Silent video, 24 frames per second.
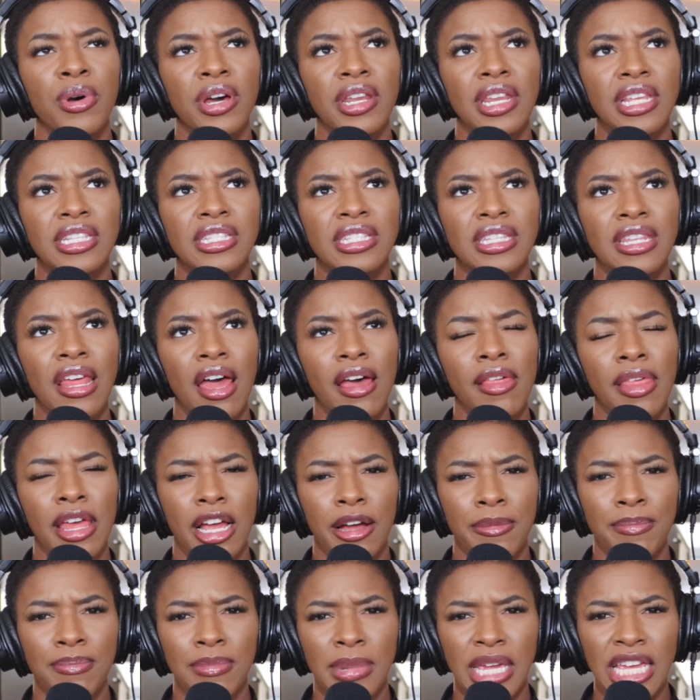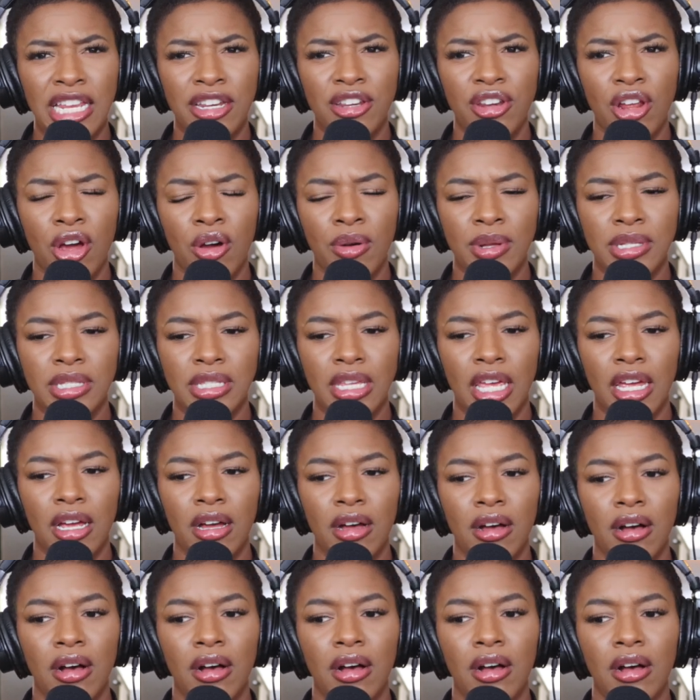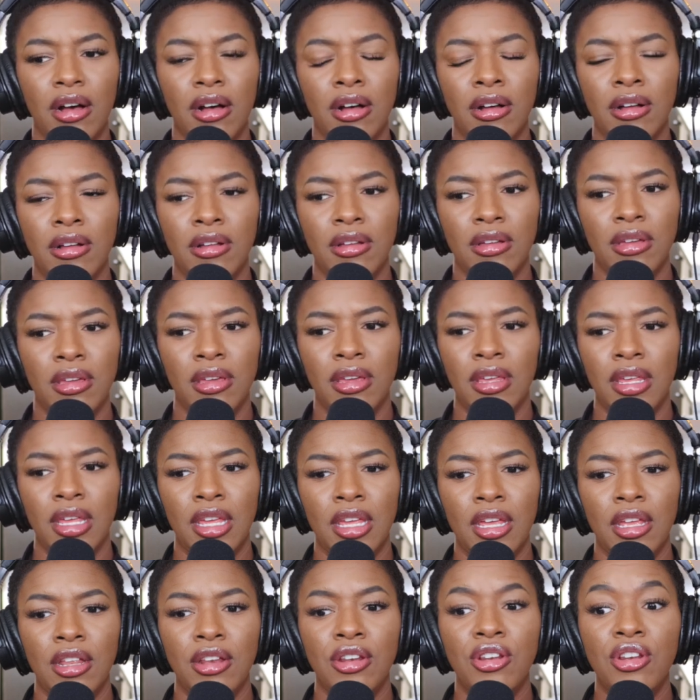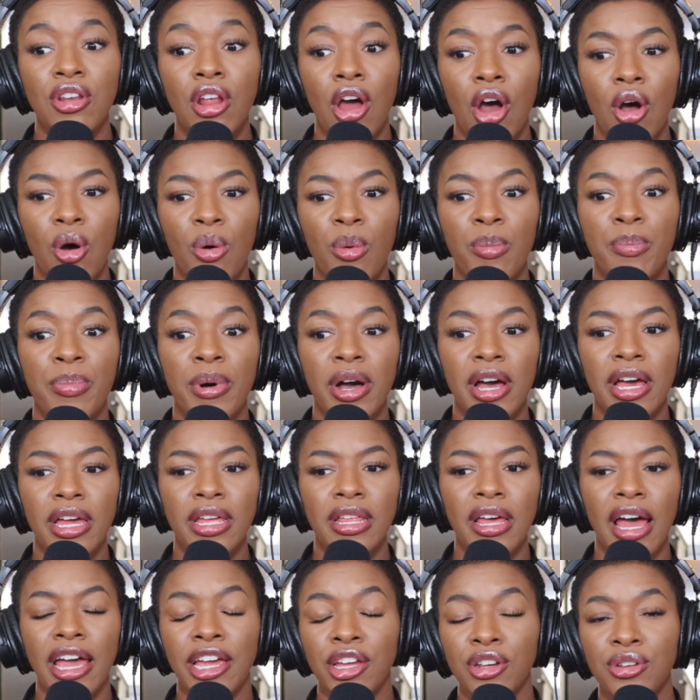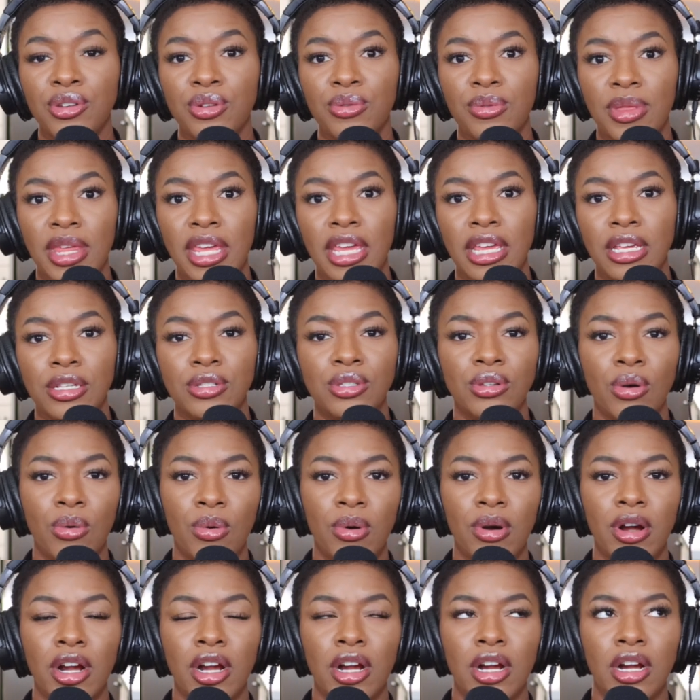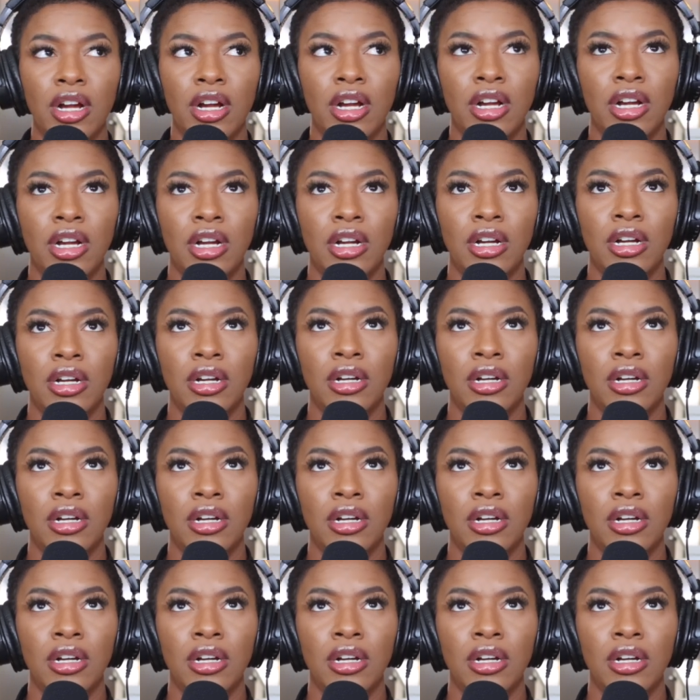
but it's not like a mean no. It's like, oh, no, but I can do this. Or